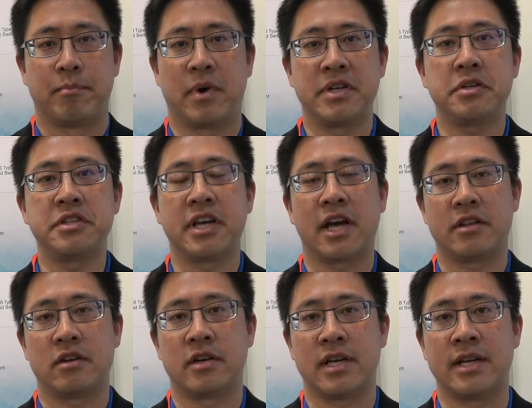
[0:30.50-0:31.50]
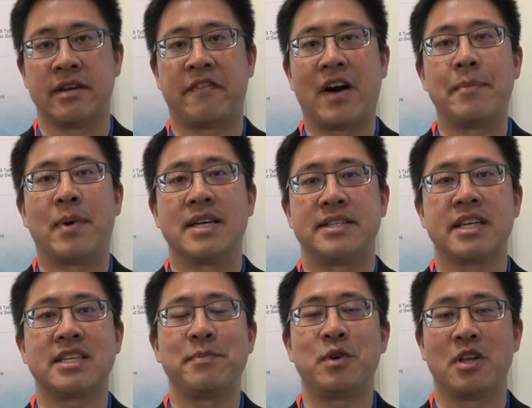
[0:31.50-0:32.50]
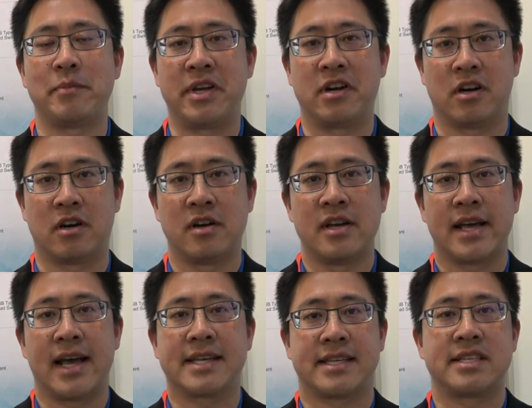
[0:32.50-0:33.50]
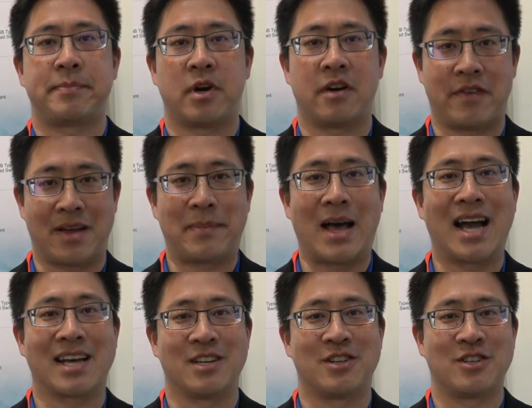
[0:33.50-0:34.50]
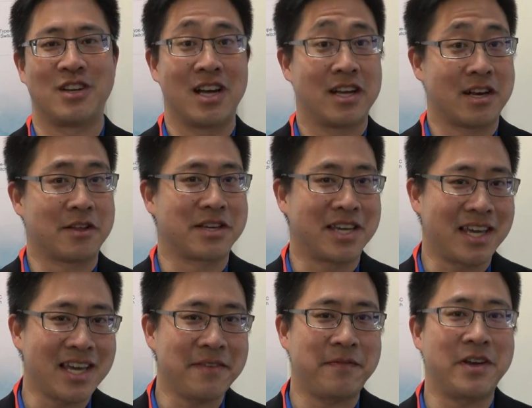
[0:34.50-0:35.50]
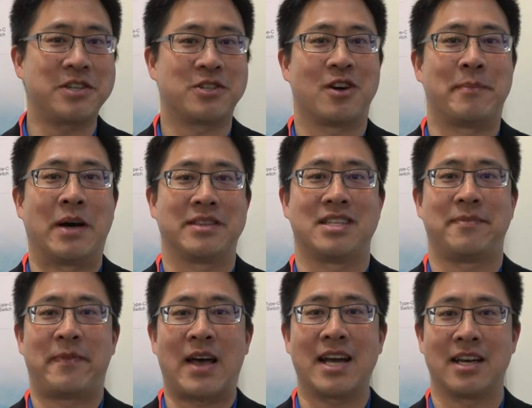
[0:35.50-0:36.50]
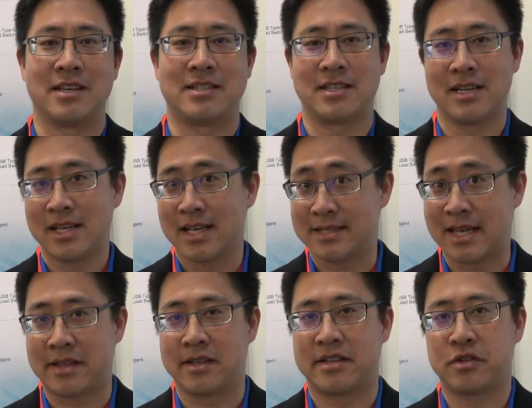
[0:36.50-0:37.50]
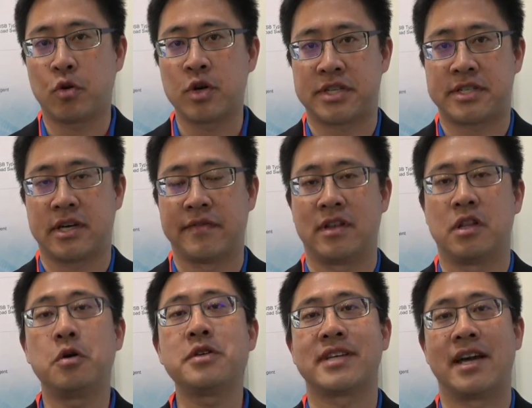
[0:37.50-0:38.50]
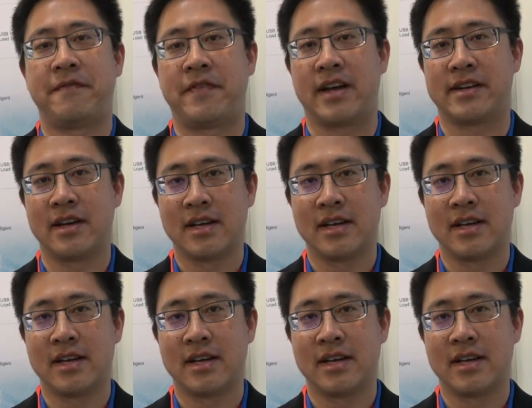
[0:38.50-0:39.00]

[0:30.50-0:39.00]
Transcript: bundled together in a 5 by 6 millimeter XSPairFET package. Now the key feature about this package is that the source of the low side FET